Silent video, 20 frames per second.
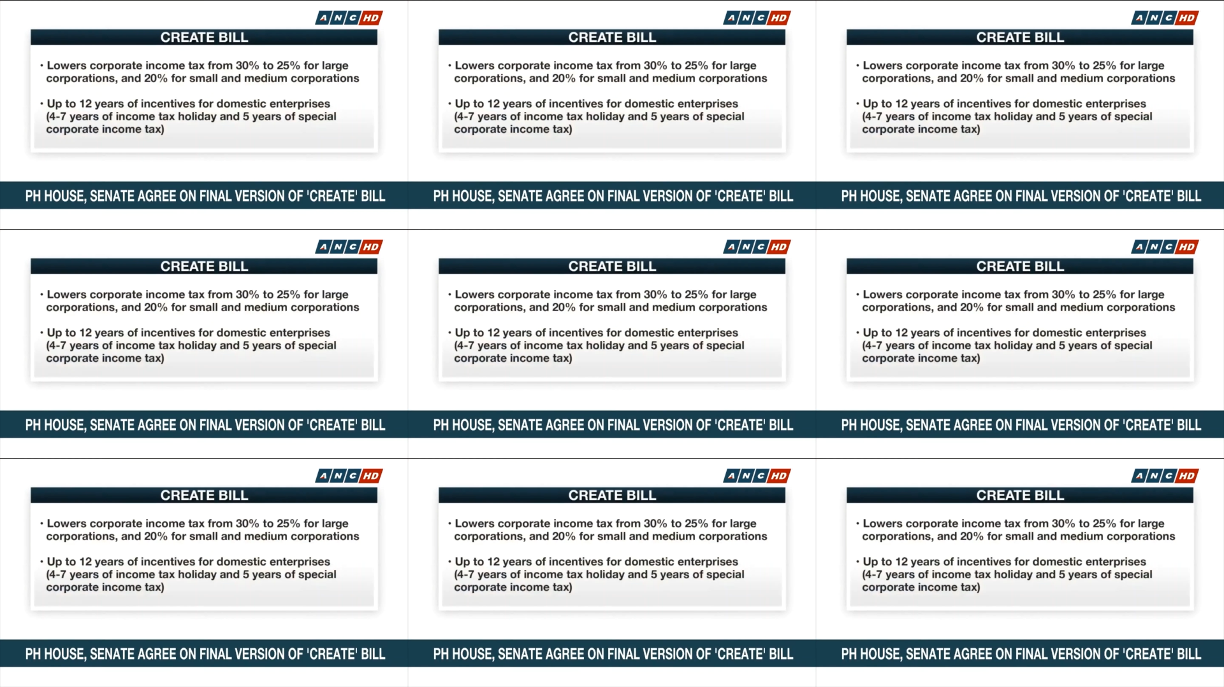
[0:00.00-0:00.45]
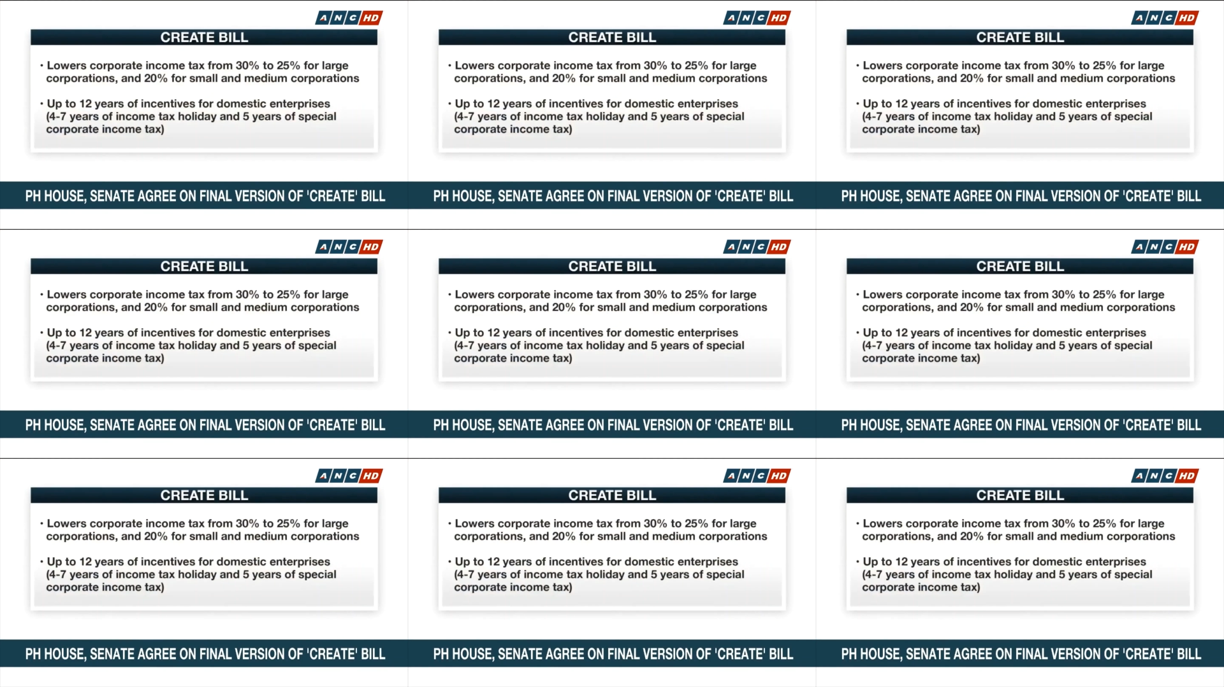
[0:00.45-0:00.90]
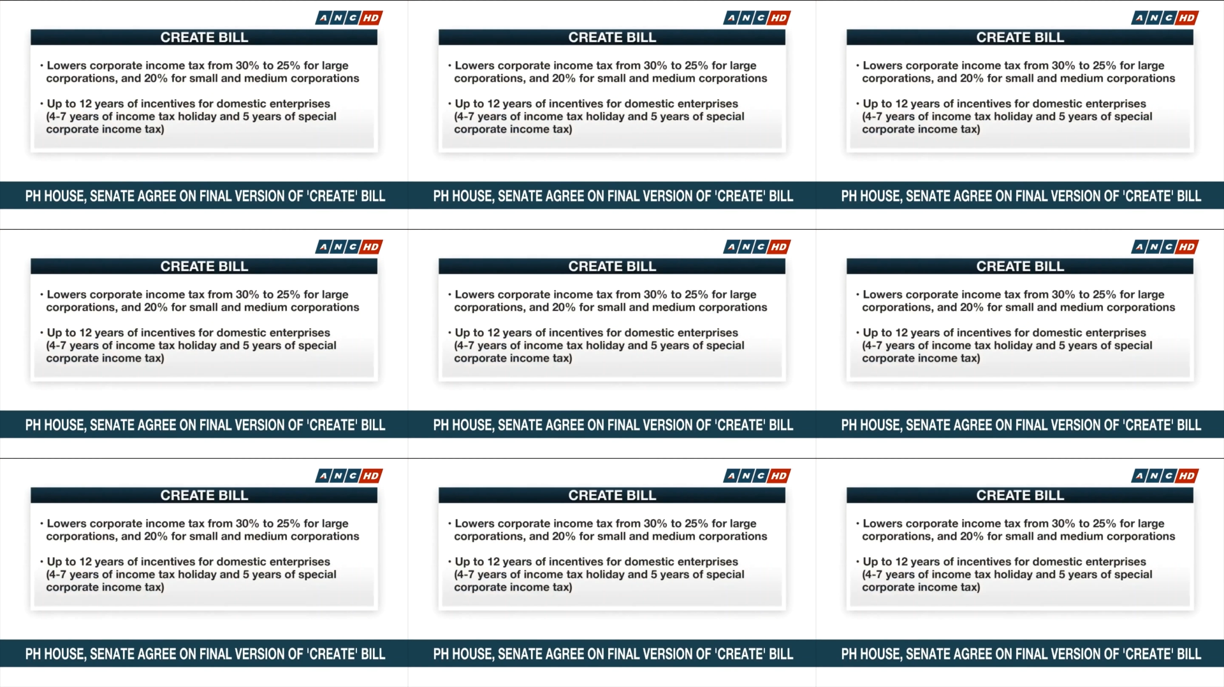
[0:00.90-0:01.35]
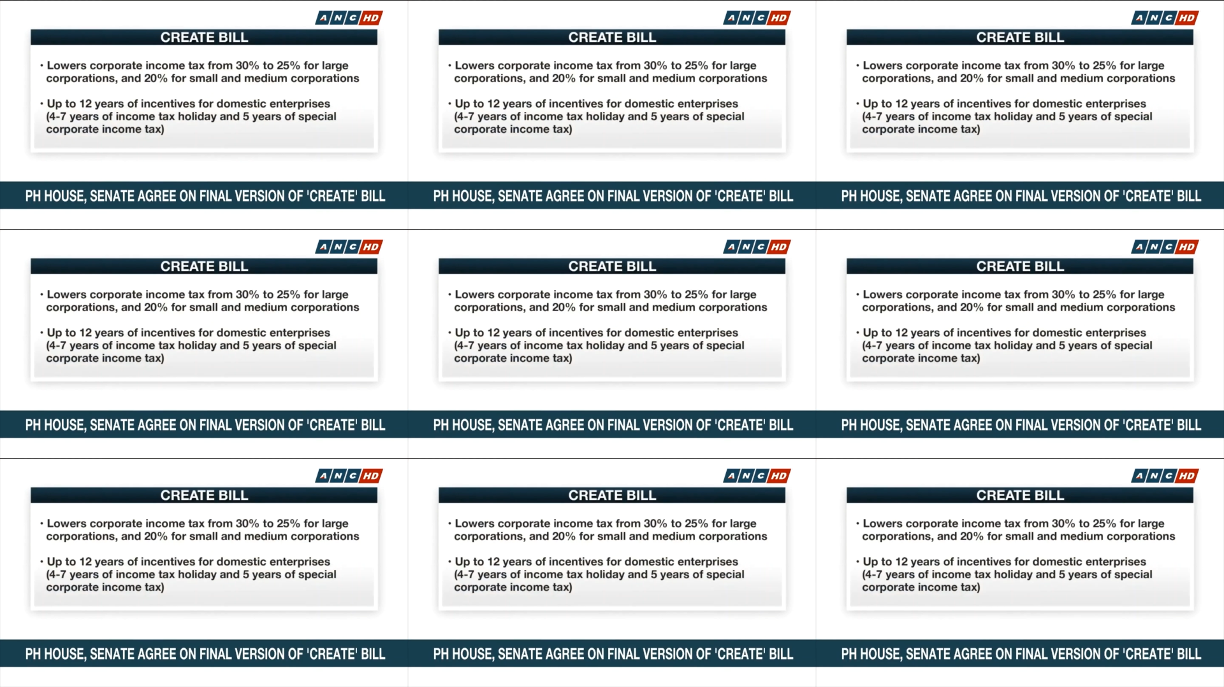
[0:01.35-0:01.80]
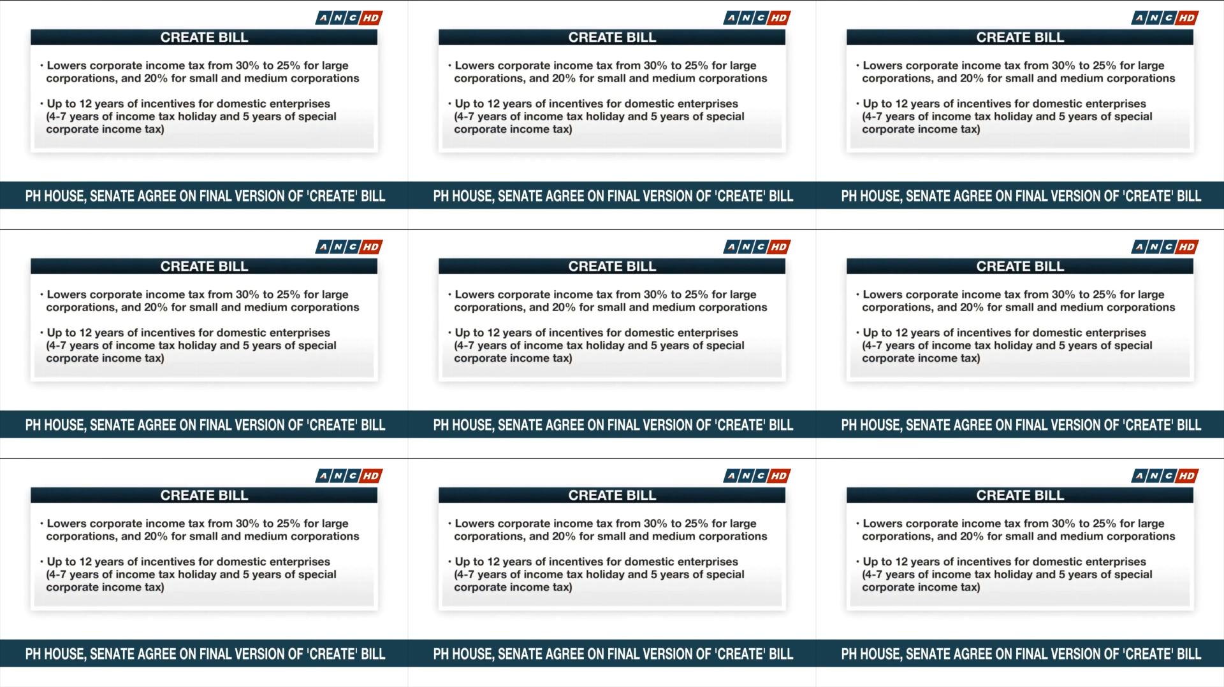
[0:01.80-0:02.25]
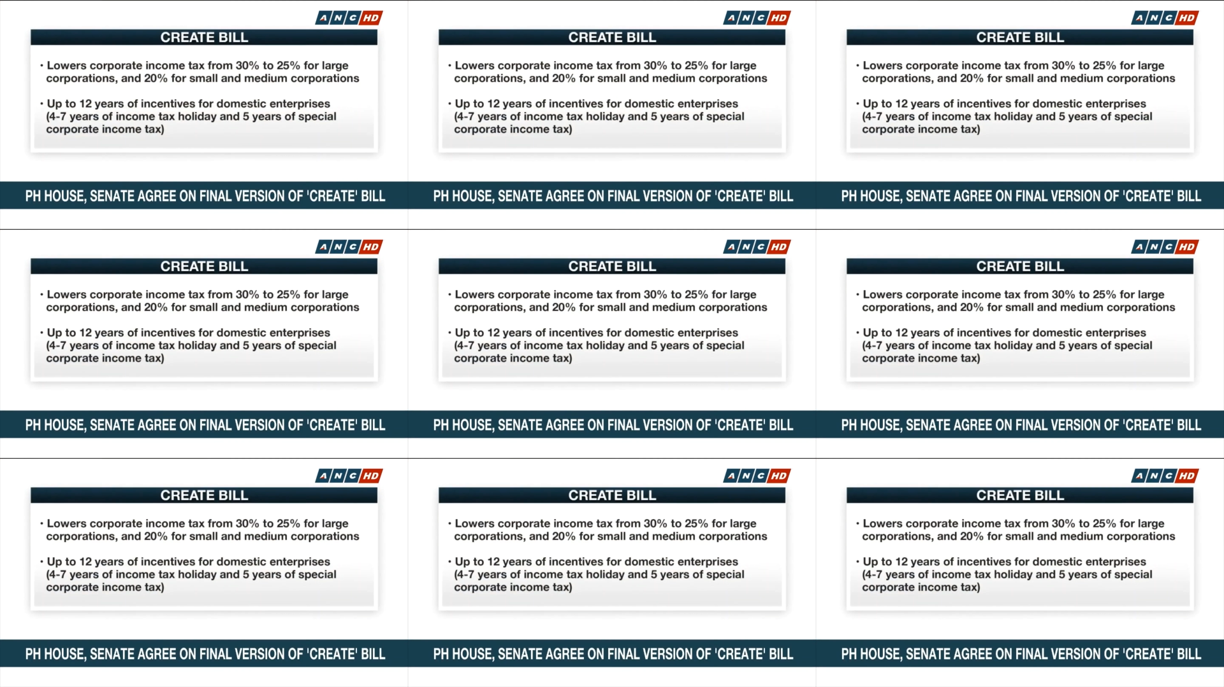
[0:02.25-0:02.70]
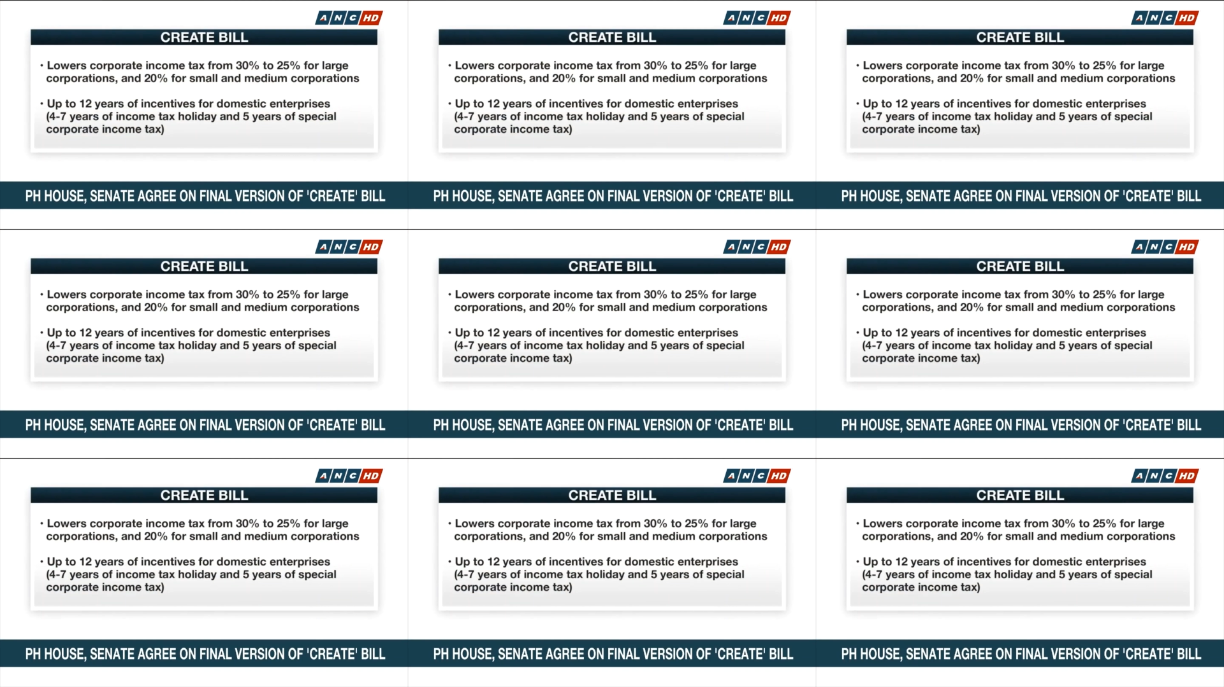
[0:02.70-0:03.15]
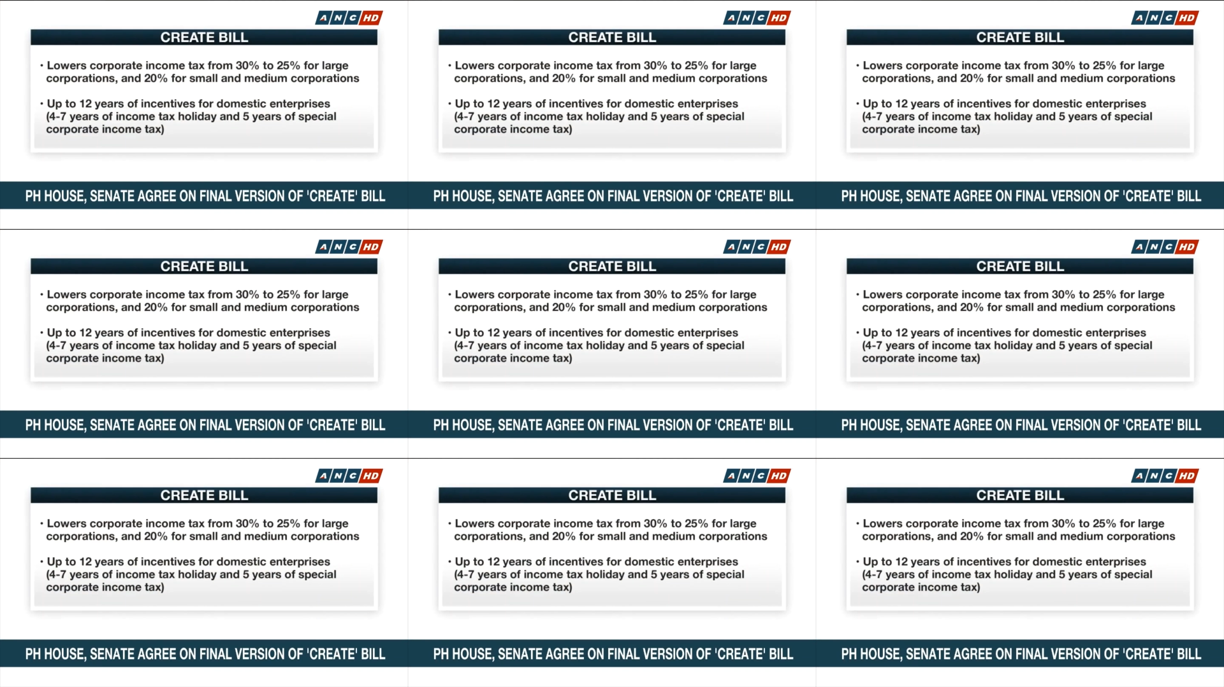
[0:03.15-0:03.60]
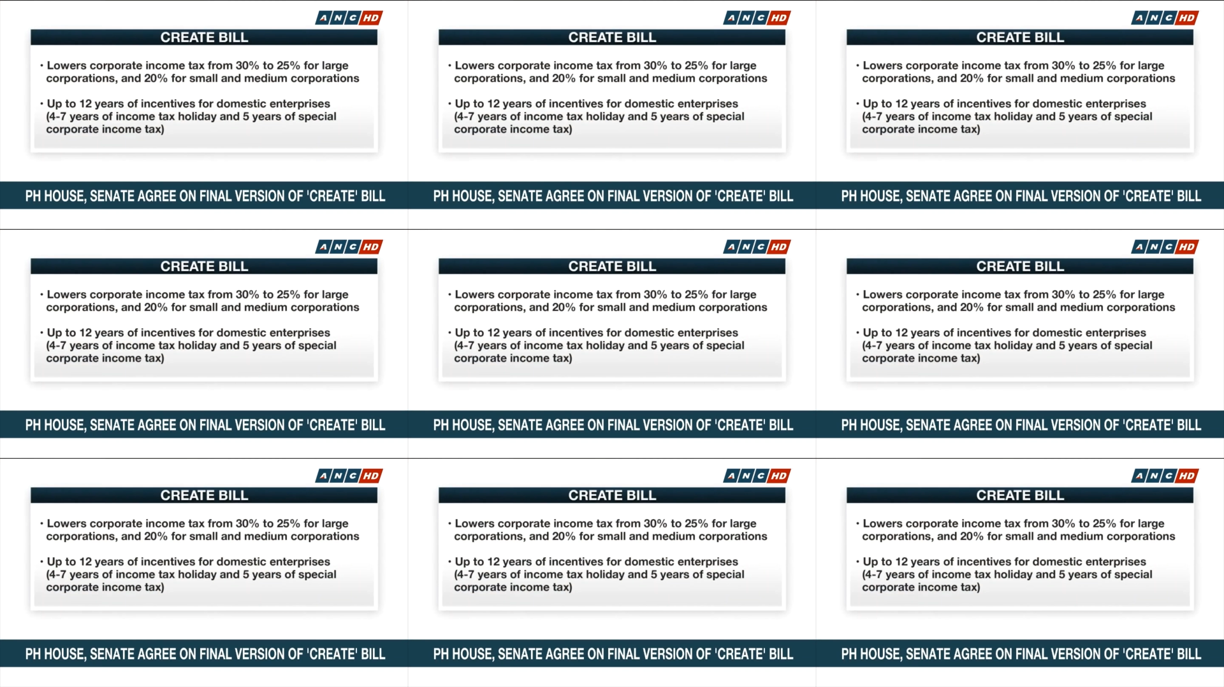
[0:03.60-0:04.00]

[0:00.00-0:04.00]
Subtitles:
(no speaker visible)